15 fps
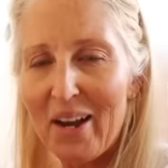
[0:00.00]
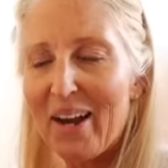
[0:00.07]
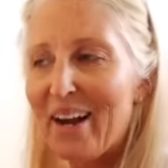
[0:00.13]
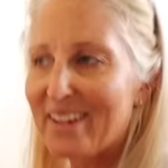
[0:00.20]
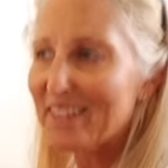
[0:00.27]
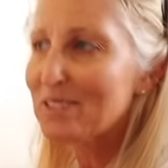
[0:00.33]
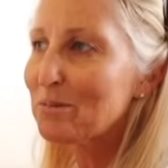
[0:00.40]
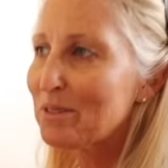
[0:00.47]
I
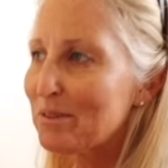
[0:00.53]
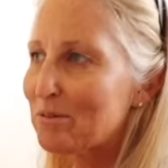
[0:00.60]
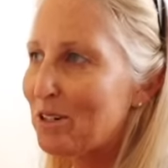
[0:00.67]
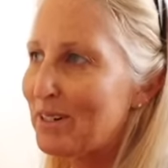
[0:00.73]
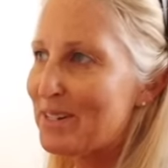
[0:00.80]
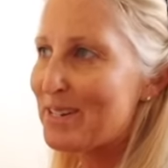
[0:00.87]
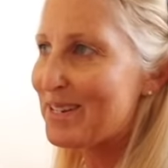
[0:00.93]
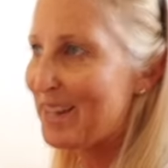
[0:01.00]
guess what I'm
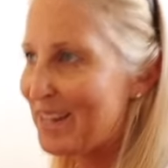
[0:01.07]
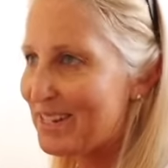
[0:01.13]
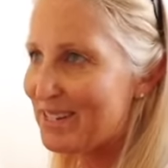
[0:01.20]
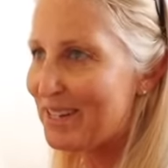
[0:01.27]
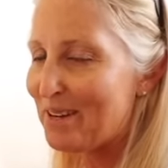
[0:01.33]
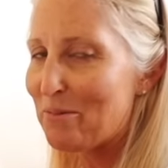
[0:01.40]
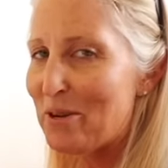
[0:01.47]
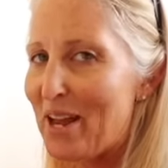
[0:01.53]
trying to say is
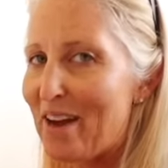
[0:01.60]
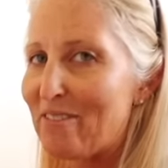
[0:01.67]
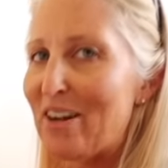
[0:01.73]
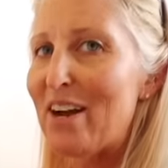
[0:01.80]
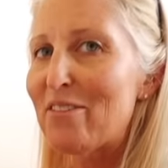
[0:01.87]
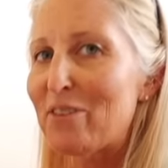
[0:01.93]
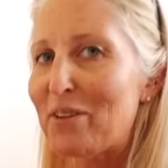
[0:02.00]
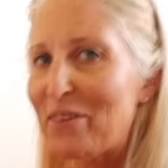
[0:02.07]
that we have
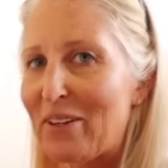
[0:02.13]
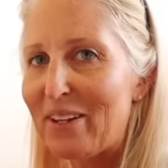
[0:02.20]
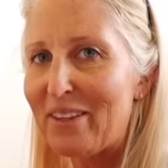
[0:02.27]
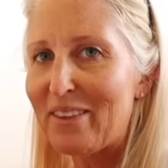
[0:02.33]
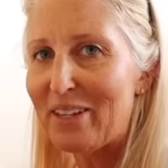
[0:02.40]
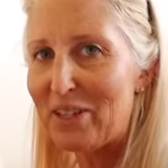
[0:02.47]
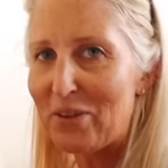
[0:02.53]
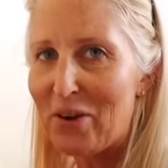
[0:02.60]
everything
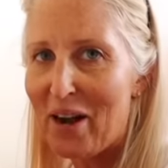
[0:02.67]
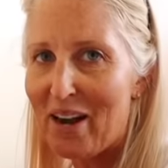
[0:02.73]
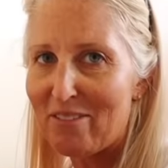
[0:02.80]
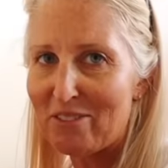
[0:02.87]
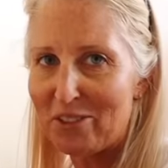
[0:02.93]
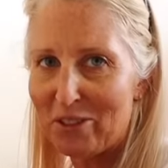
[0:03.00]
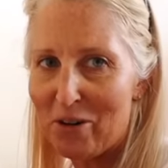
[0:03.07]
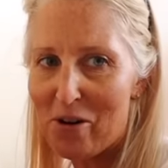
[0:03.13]
that you have
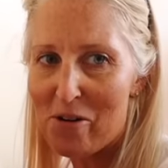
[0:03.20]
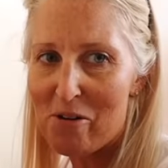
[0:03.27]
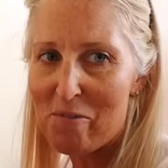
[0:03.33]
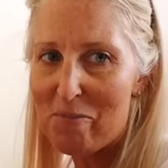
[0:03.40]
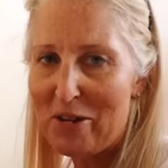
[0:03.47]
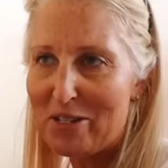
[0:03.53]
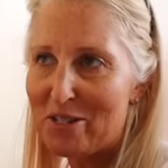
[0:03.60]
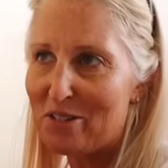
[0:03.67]
in your home,
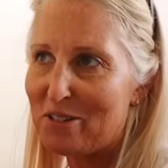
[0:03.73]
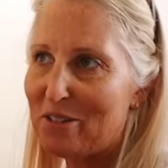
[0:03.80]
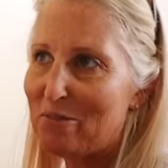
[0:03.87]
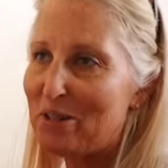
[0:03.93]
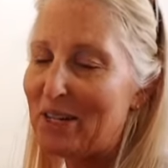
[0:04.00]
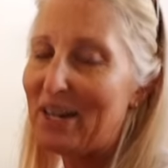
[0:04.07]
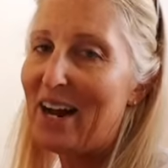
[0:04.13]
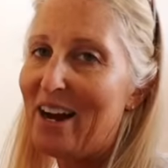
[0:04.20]
basically
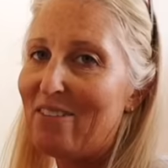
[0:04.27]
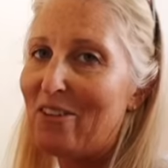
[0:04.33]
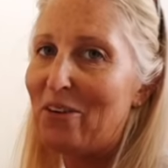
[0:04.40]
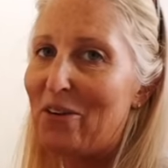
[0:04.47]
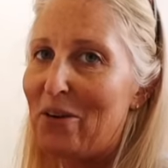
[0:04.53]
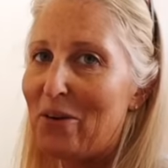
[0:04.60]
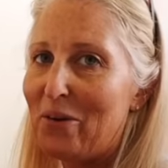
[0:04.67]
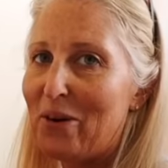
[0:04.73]
we can have on
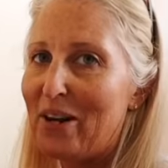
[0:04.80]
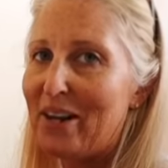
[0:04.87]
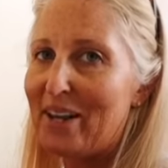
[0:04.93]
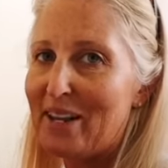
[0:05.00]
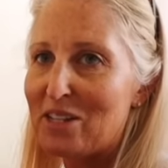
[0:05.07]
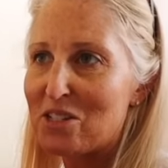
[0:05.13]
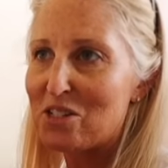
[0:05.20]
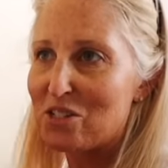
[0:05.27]
Nahoa.
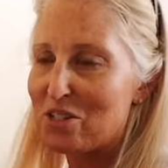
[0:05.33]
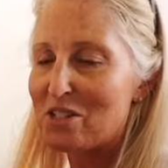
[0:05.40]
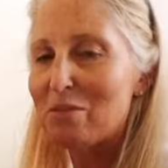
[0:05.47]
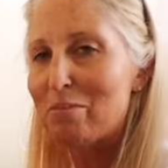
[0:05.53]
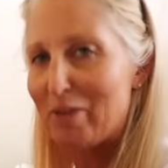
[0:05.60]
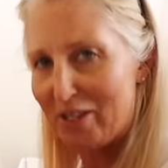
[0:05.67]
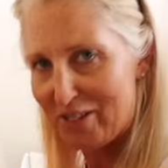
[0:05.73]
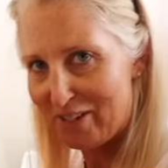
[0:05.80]
It's just a
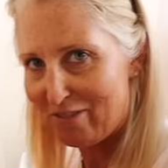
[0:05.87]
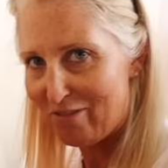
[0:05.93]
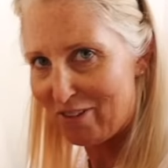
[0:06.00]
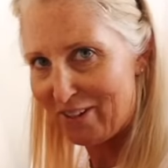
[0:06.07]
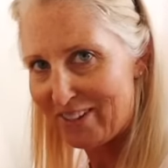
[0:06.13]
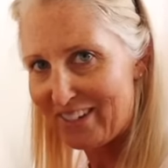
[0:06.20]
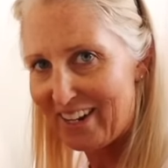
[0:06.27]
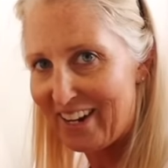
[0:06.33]
bit
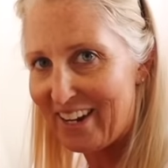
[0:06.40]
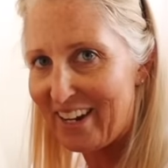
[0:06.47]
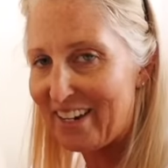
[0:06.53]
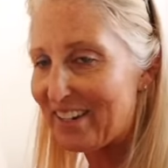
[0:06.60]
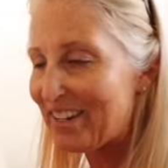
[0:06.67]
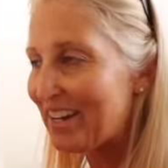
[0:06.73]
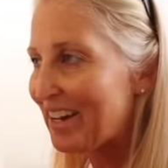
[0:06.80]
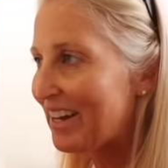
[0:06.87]
different. And